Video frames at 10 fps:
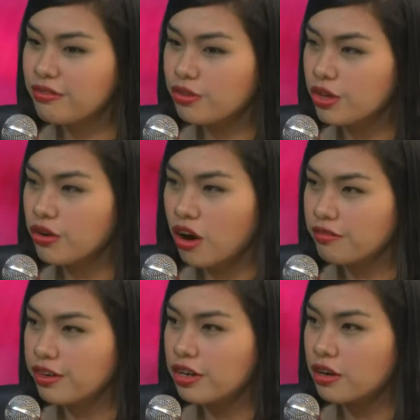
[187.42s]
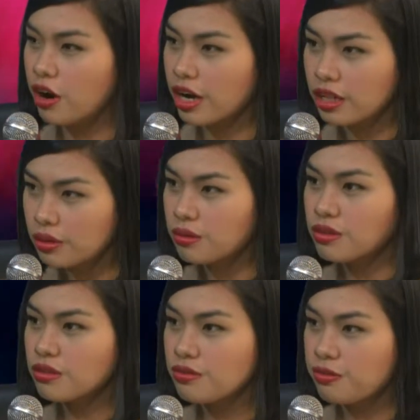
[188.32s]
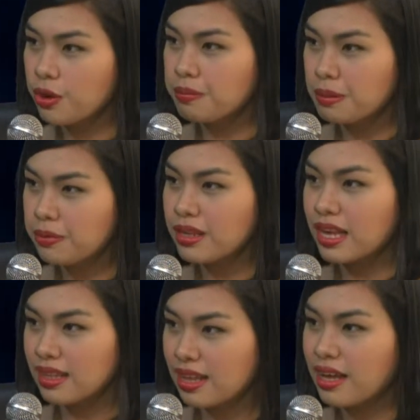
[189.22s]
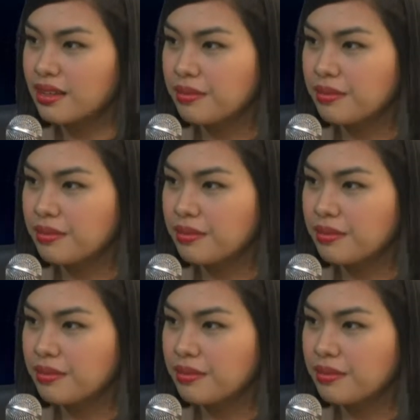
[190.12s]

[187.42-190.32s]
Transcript: Do you offer car loans for people like that?